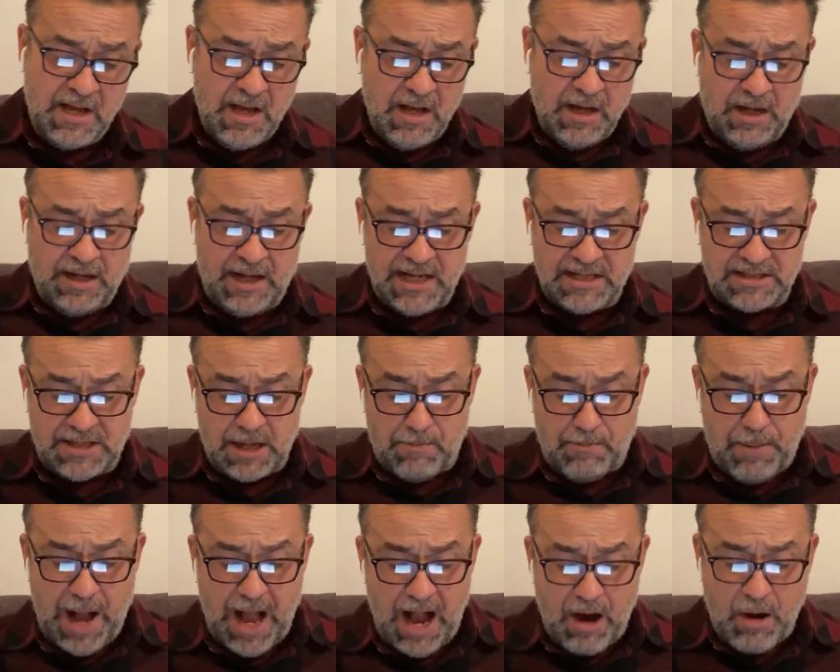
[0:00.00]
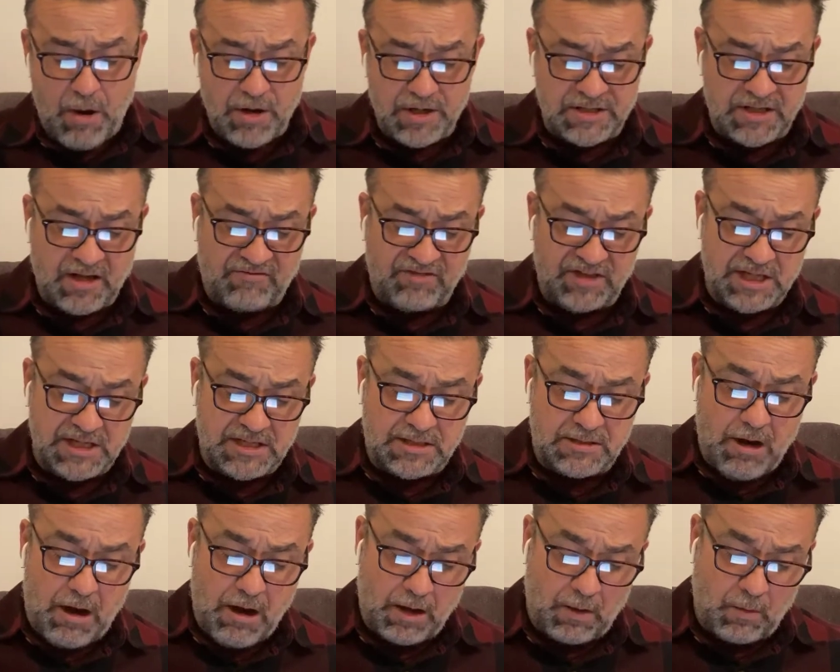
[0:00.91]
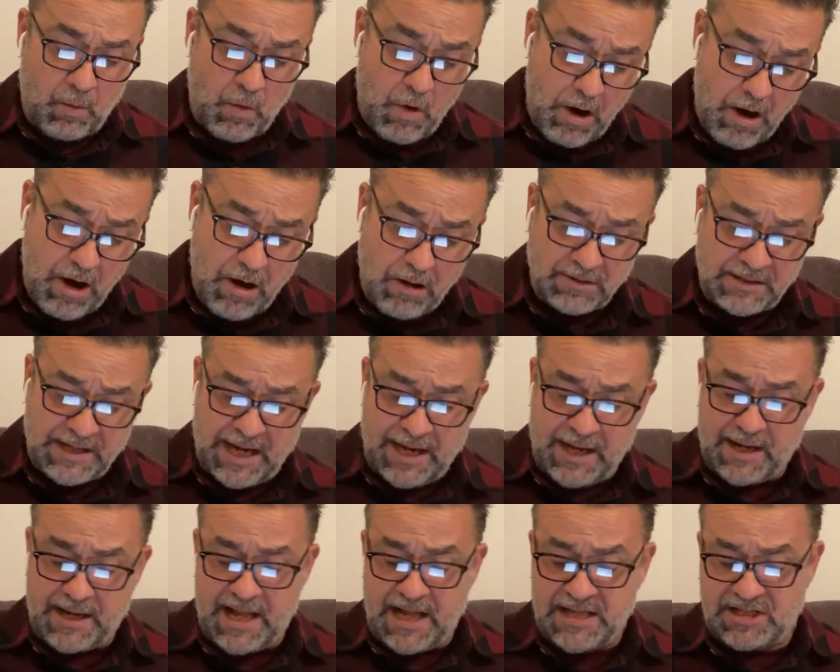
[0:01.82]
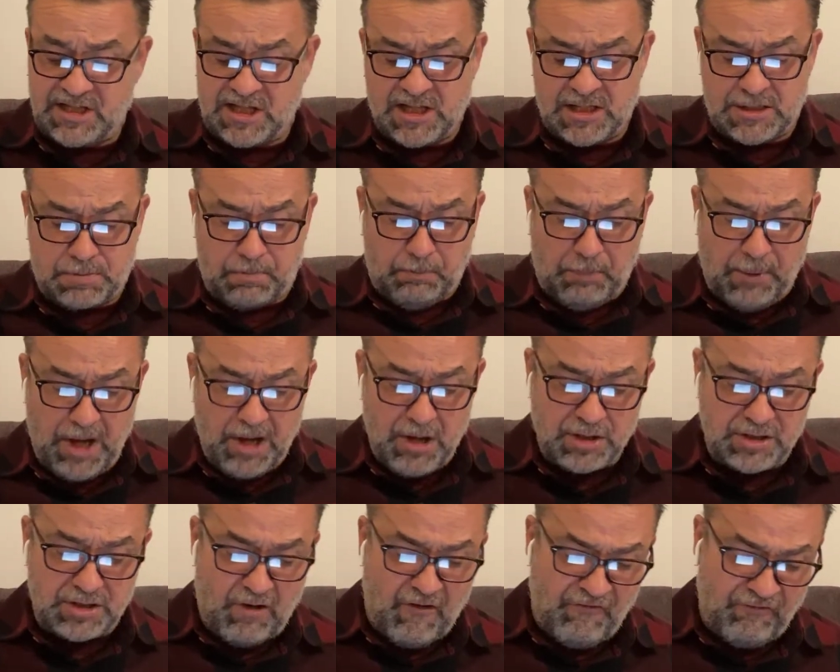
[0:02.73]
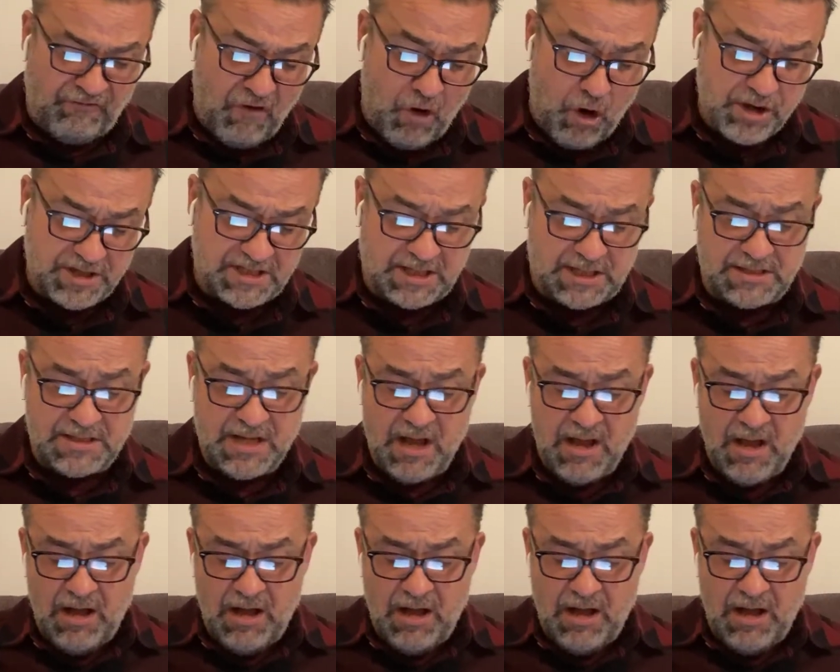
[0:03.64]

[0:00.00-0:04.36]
against the powers of this dark world and against the spiritual forces